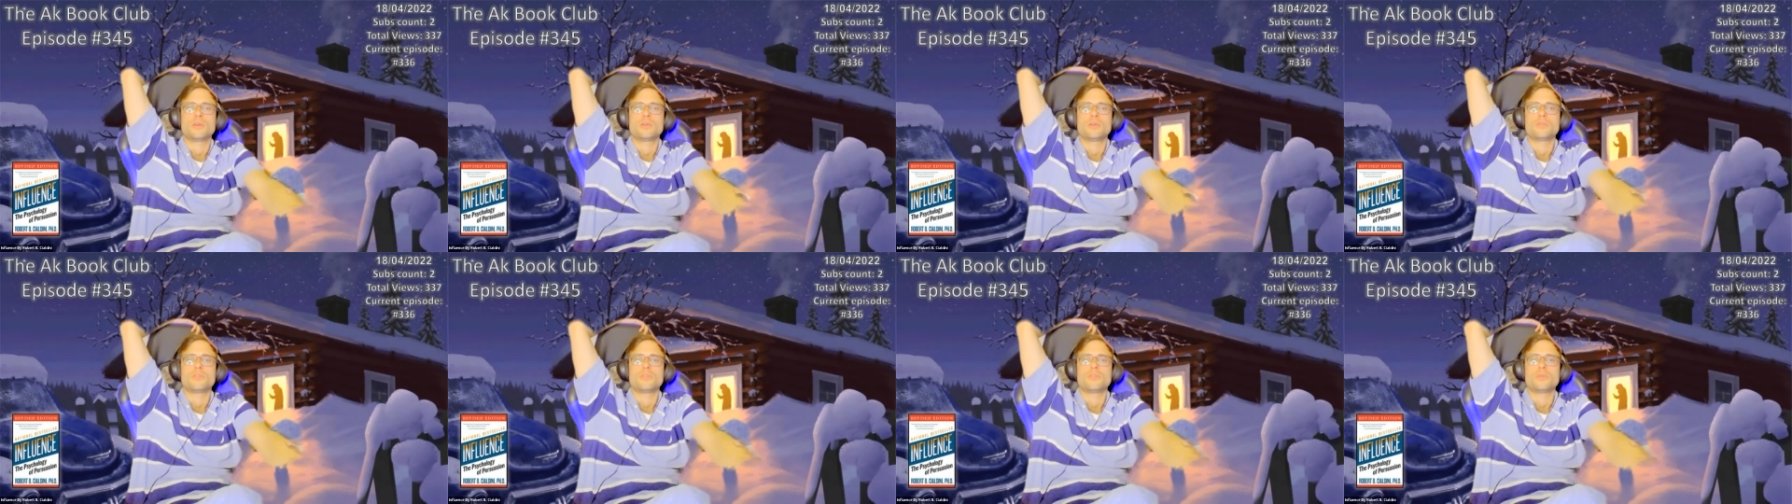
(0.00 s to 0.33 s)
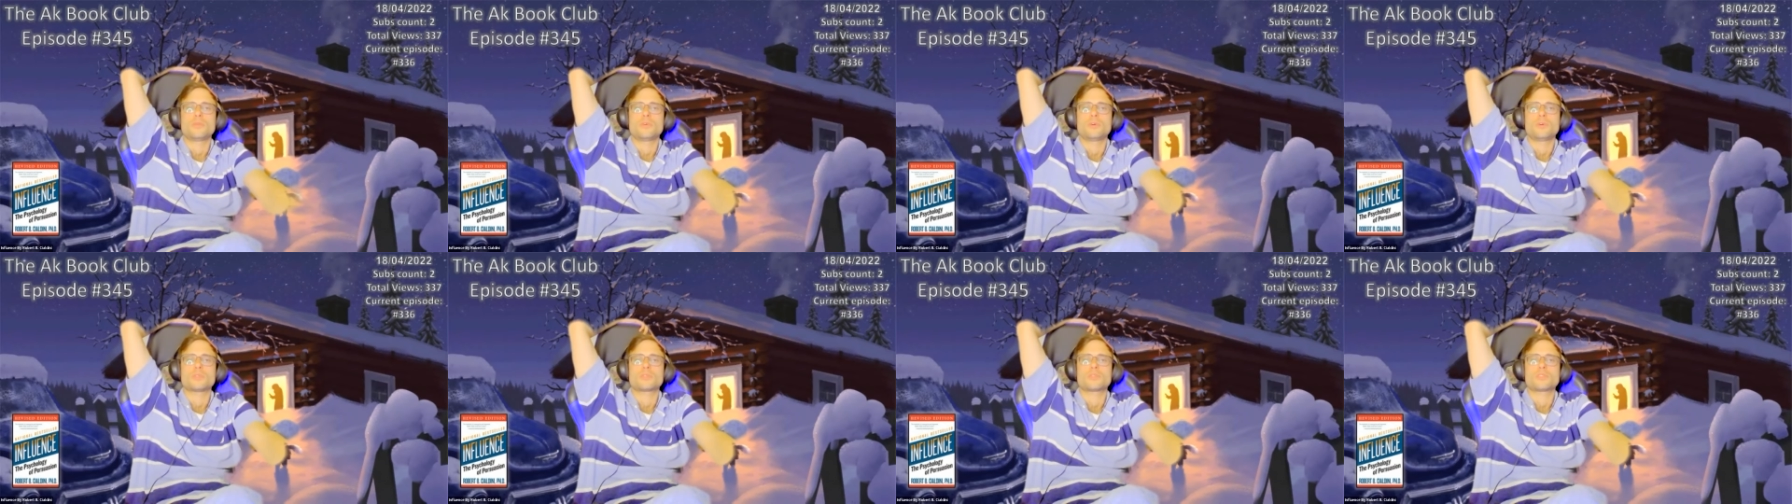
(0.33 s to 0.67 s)
for
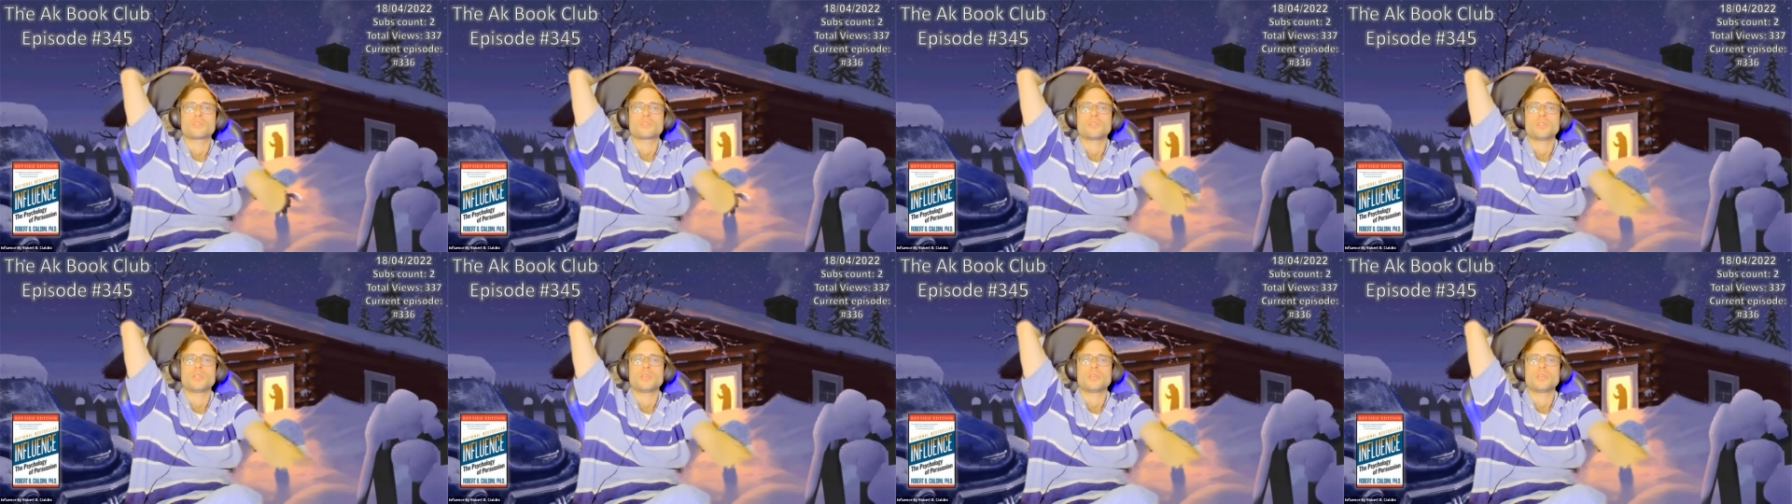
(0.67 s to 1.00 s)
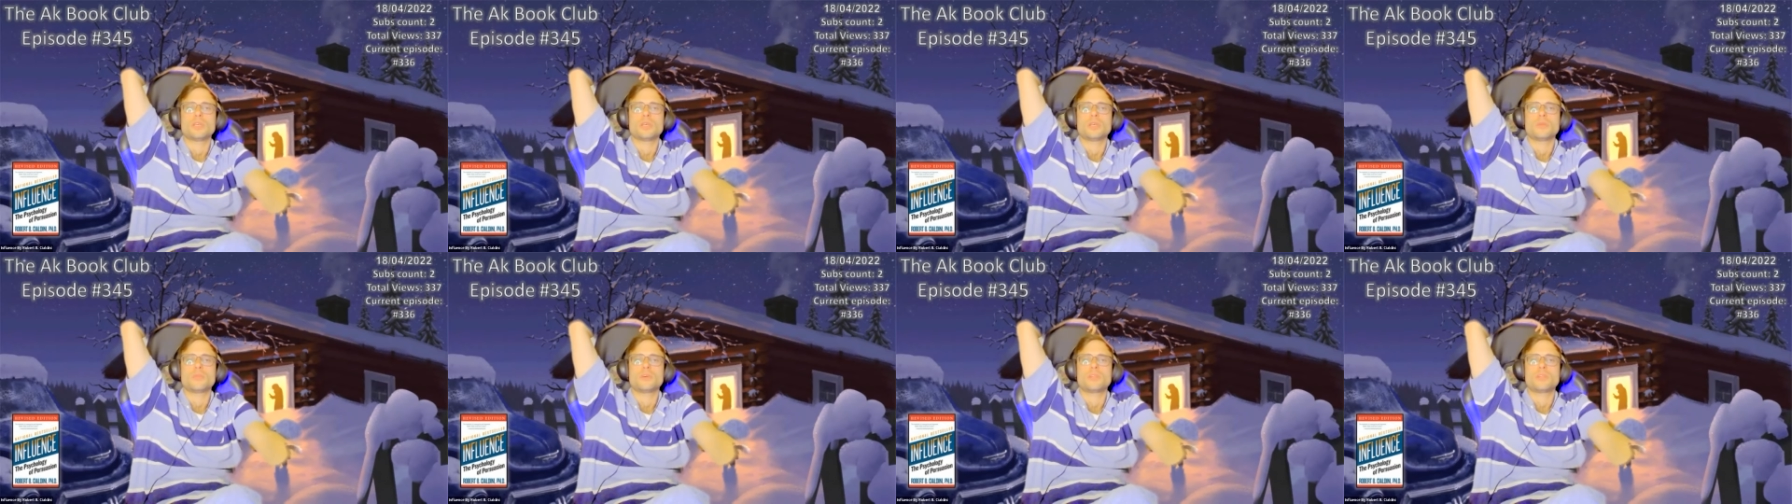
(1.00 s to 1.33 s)
more
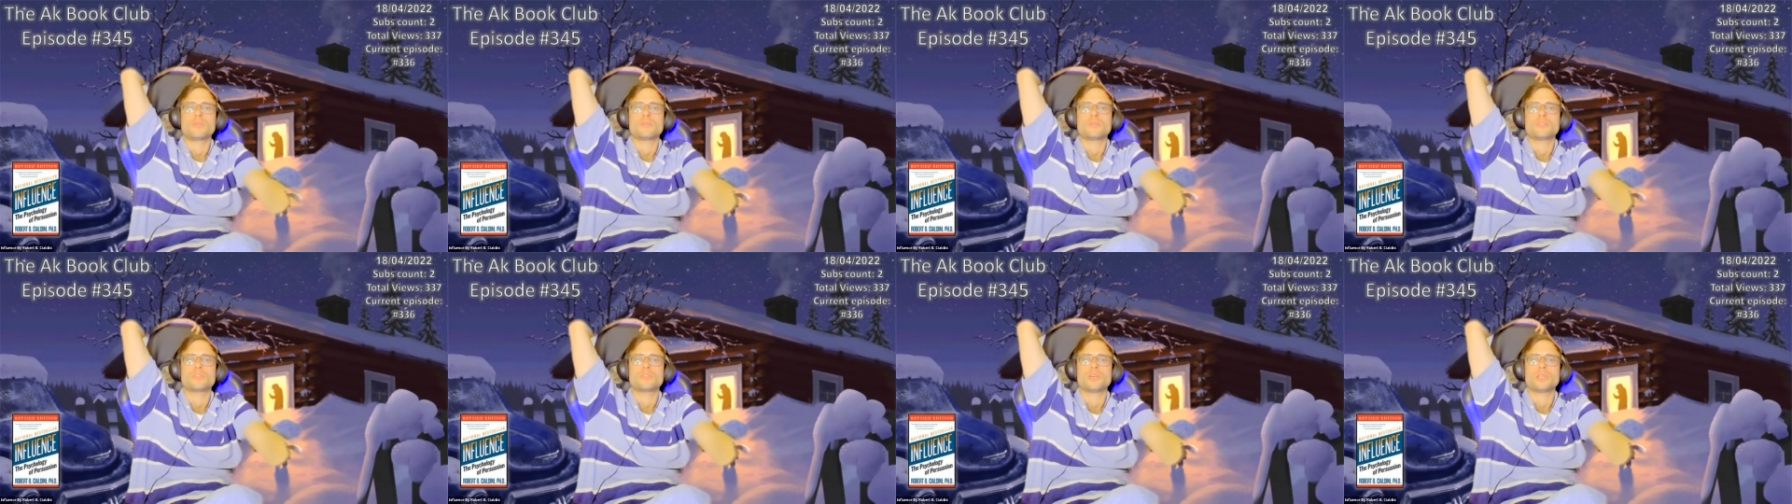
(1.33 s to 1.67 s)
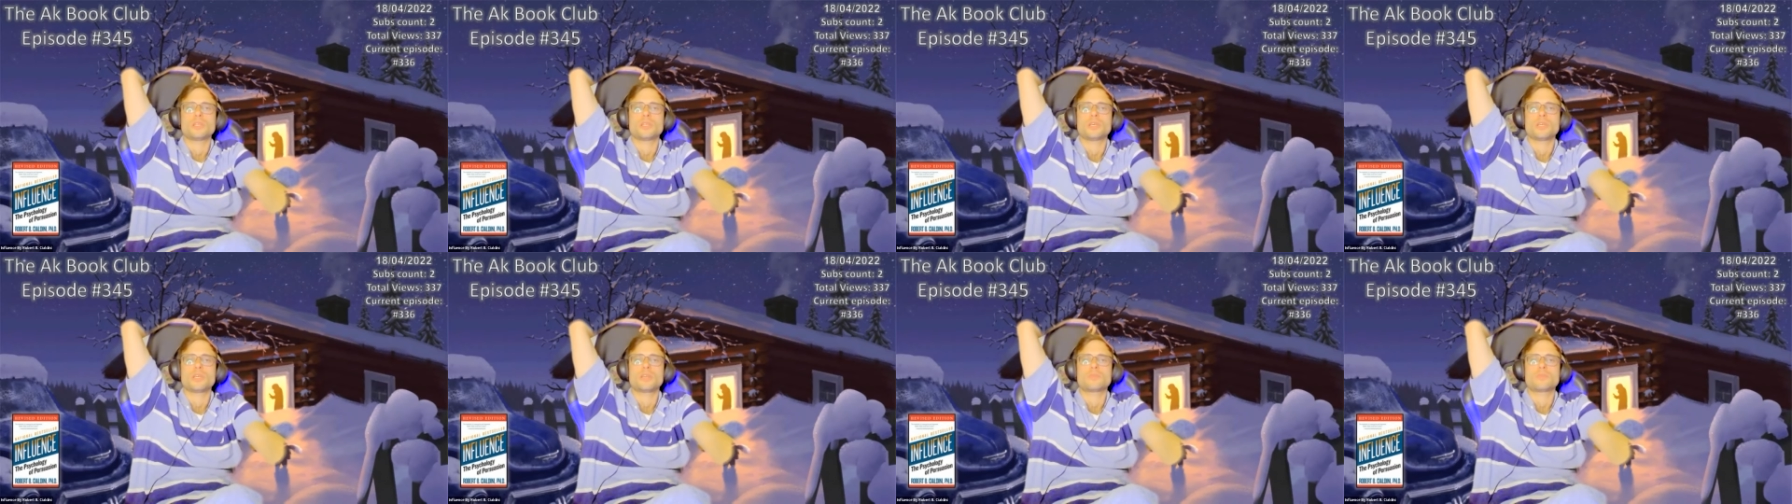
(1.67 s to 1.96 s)
socially beneficial